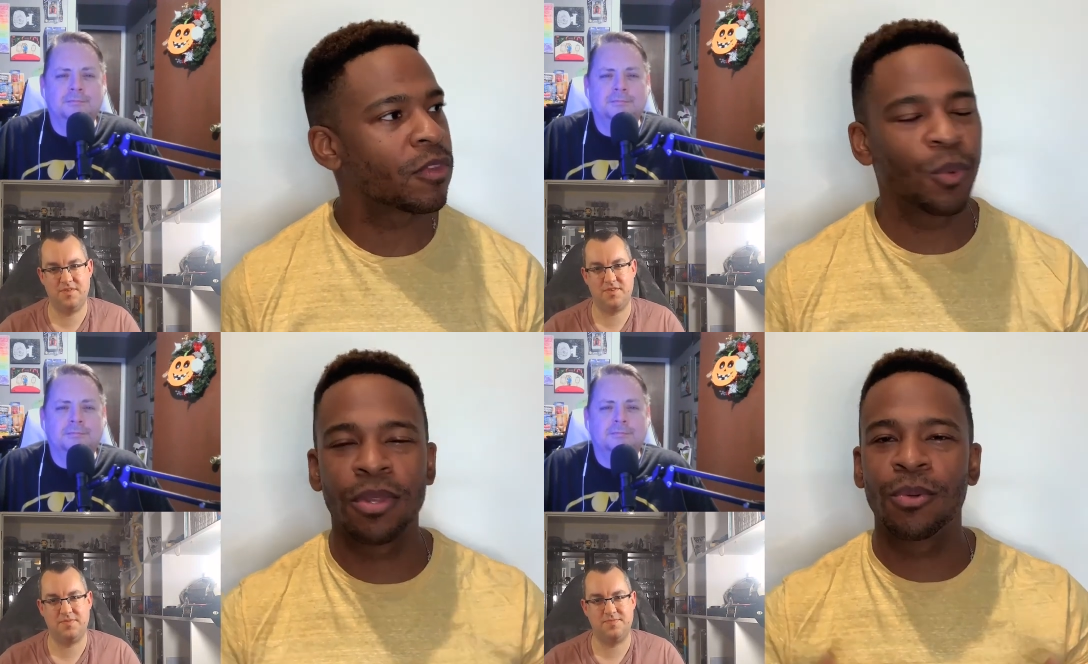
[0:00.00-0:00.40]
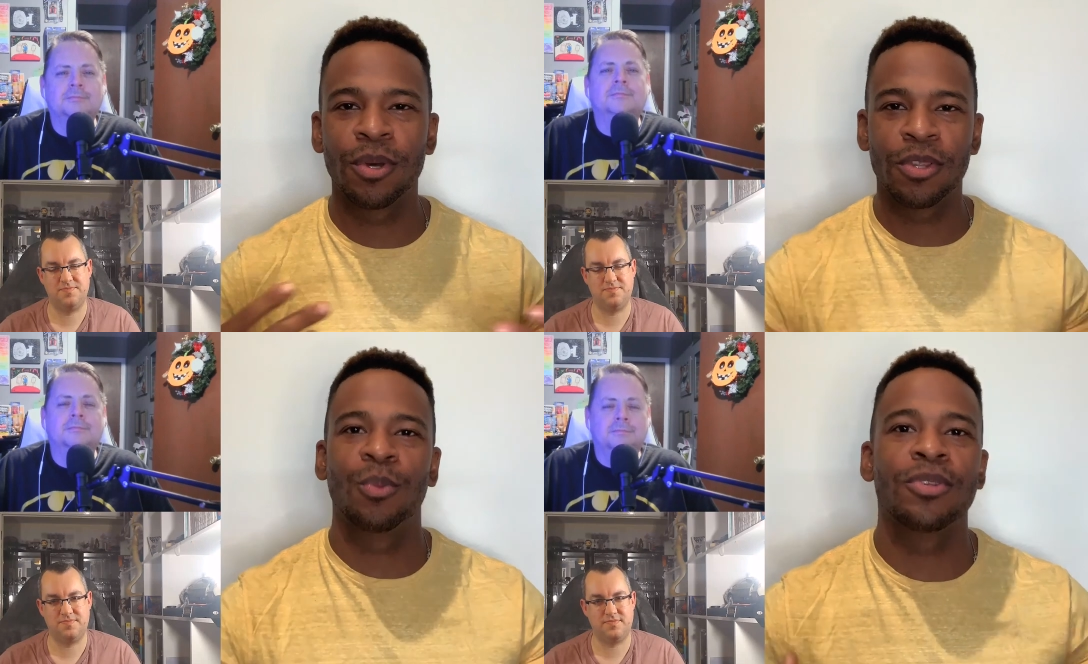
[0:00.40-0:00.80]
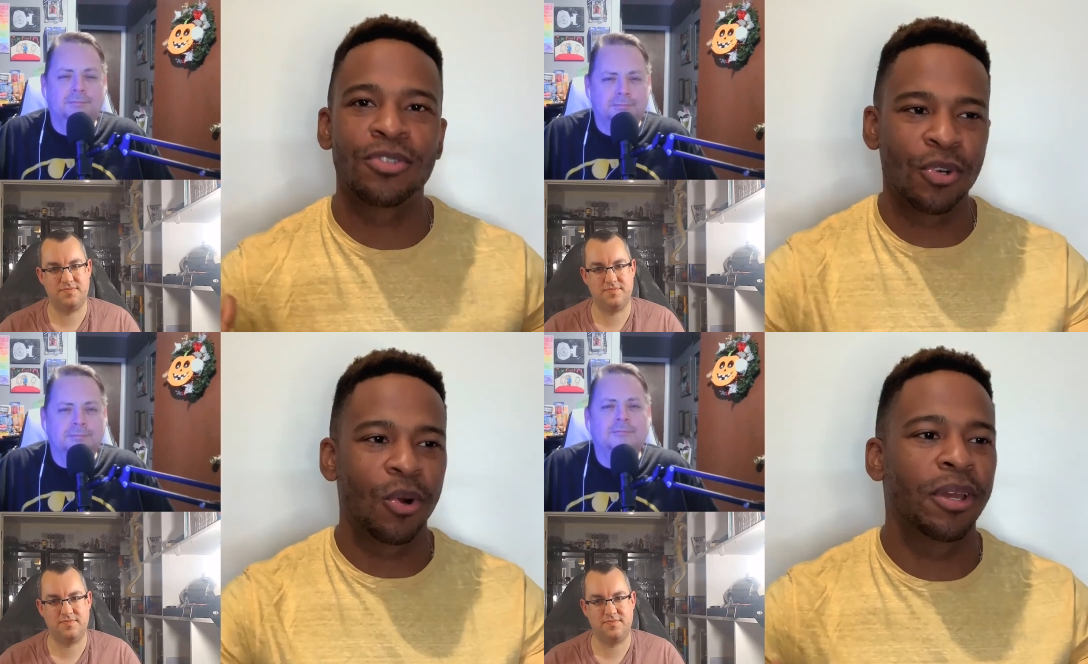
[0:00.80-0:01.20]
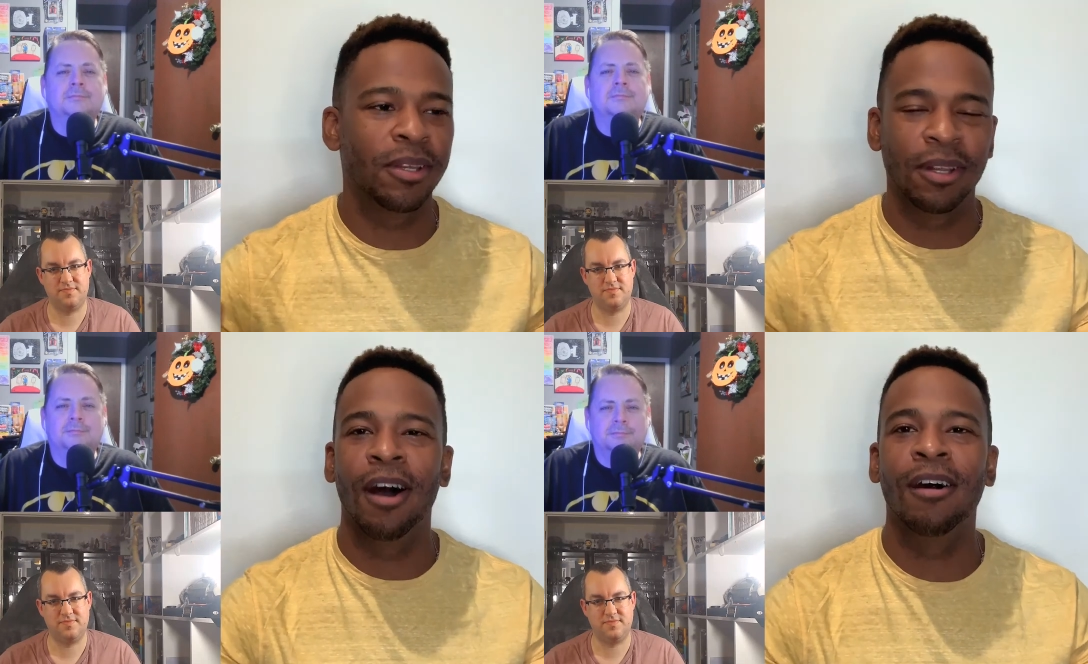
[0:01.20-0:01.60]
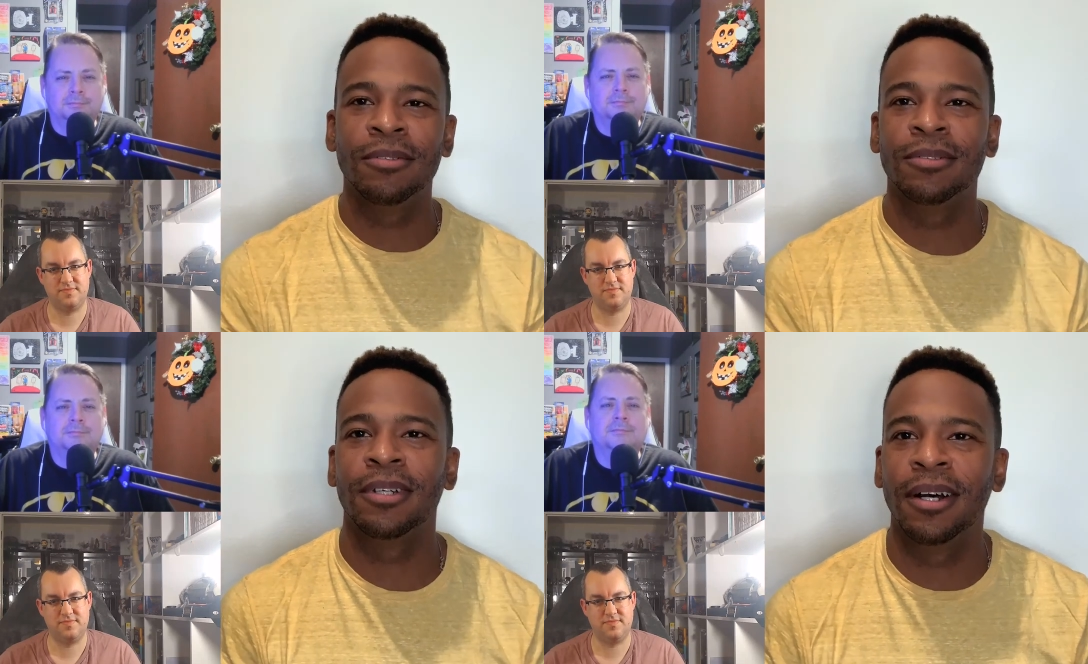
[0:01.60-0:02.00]
Speaker 1: with, with, with joy and love.
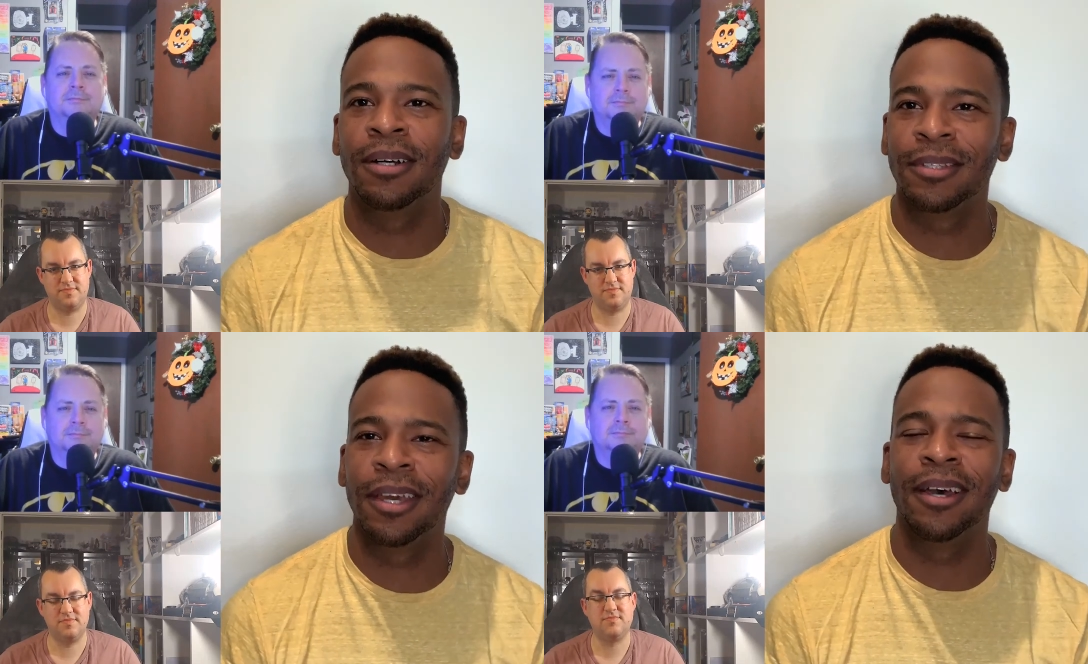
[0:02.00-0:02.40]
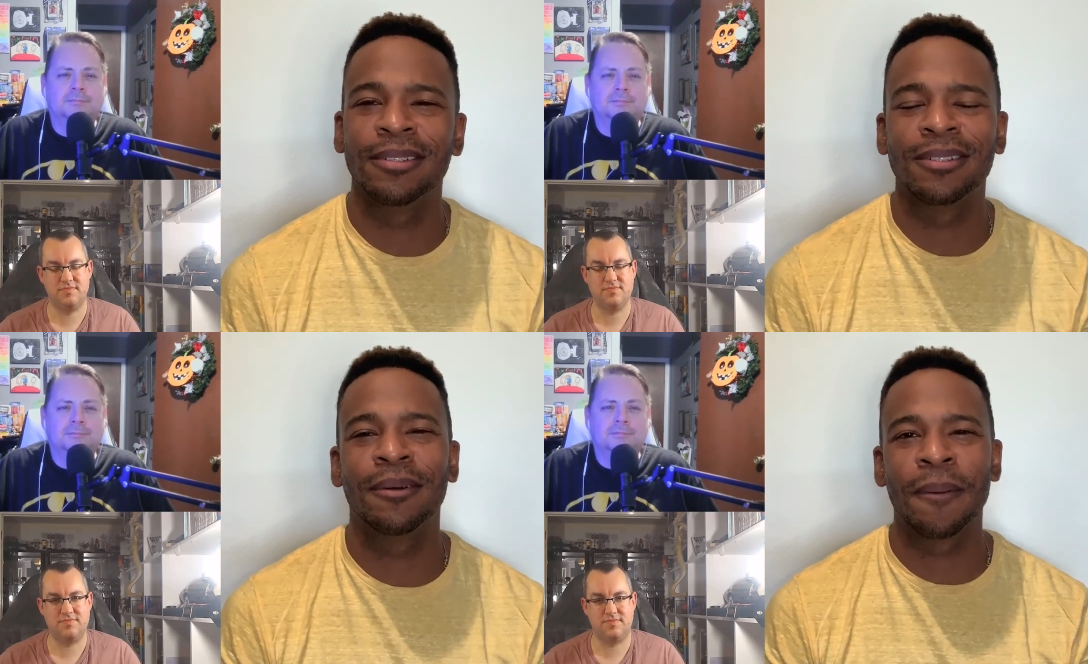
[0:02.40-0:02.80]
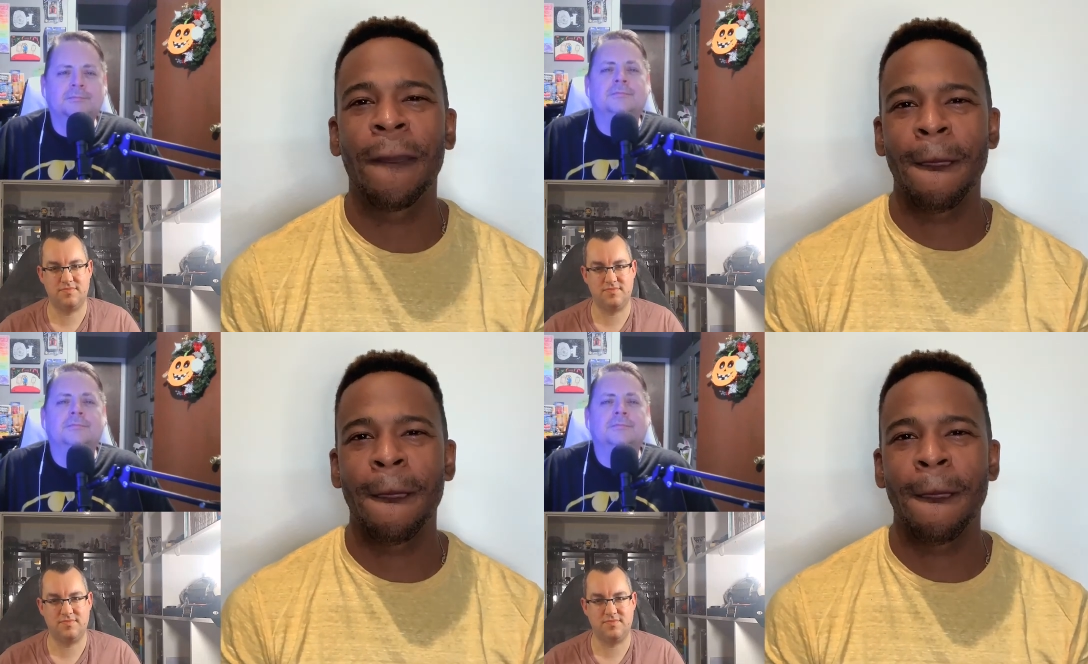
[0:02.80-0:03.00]
Uh, yeah. So.